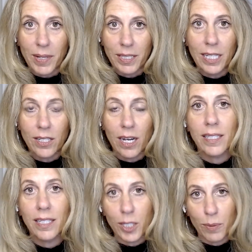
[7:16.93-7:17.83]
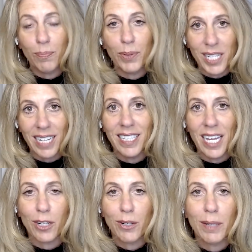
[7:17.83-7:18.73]
and DDoS and to protect
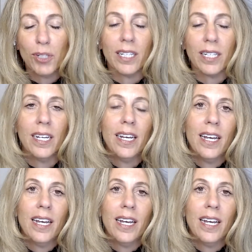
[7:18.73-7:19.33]
that encryption.